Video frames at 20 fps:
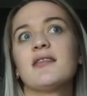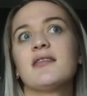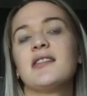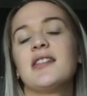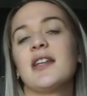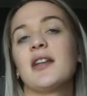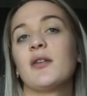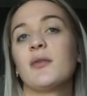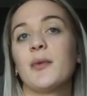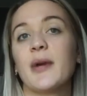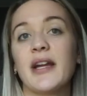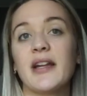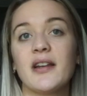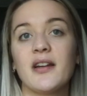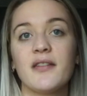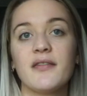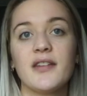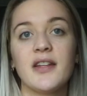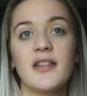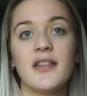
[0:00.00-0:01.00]
didn't weigh
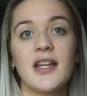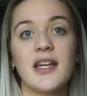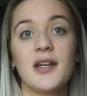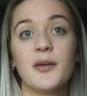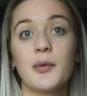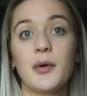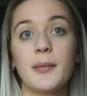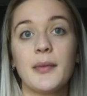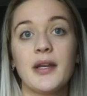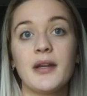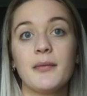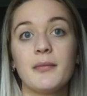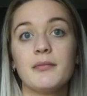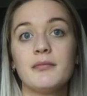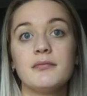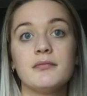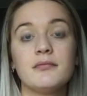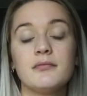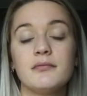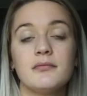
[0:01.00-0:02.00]
enough and they didn't want me to
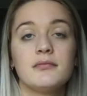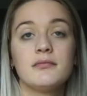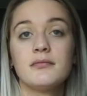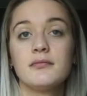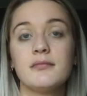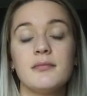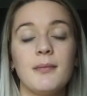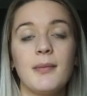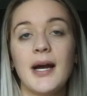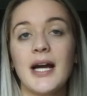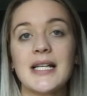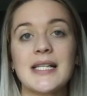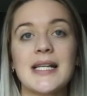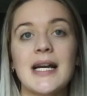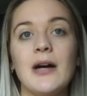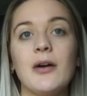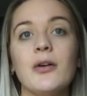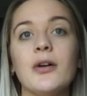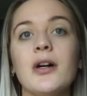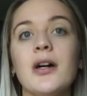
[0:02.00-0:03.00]
pass
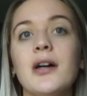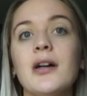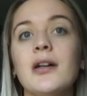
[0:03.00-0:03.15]
out.